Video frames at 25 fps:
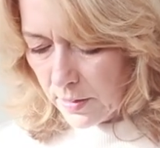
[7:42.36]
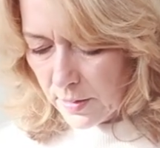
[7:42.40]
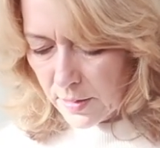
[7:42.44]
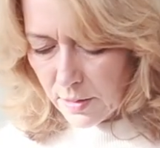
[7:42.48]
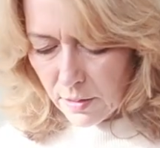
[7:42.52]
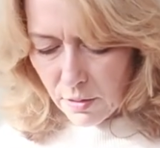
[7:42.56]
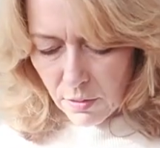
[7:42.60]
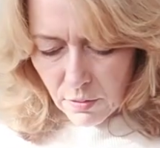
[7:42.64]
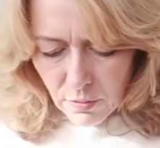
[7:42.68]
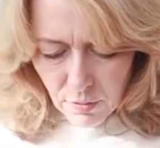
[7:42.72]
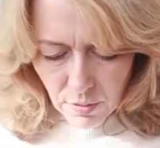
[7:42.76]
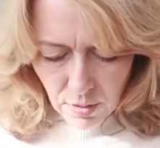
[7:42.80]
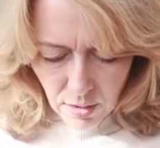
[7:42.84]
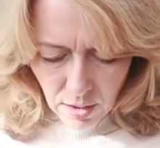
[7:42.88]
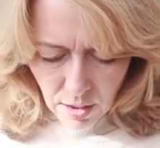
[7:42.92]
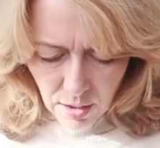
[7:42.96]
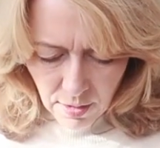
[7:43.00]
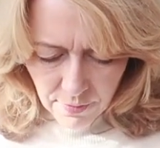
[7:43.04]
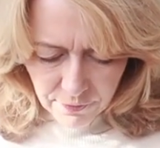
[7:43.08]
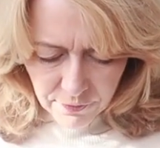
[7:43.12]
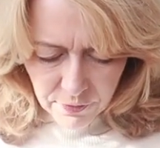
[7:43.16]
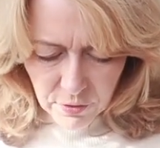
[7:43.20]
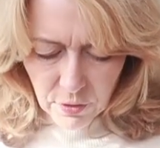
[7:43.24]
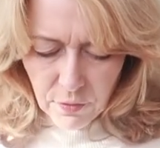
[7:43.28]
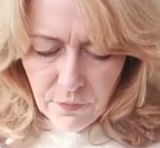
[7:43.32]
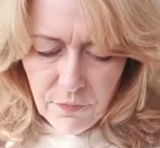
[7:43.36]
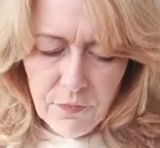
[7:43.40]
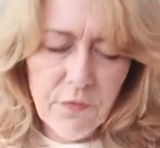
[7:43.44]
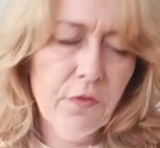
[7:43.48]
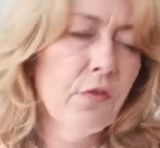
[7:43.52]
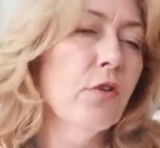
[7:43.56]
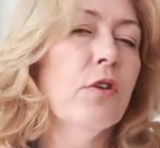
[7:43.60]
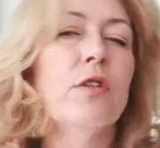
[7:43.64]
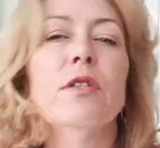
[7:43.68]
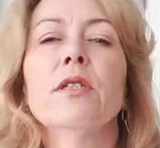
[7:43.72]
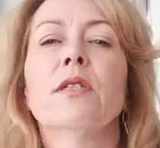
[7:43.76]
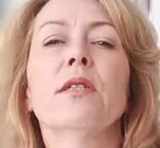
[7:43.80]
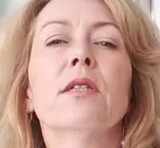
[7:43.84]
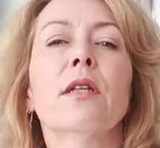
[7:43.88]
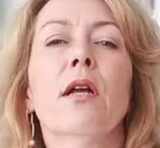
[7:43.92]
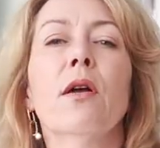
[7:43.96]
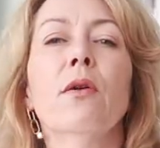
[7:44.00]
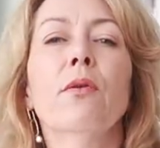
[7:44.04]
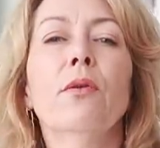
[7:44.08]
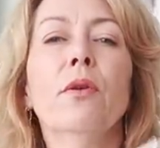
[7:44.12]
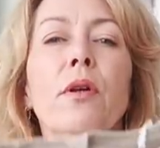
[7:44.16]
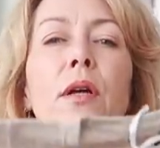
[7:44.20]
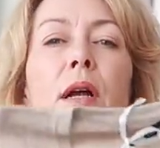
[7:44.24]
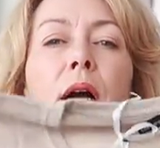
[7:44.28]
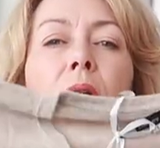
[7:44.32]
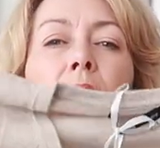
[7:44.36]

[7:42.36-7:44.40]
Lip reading: So I've gone for a stone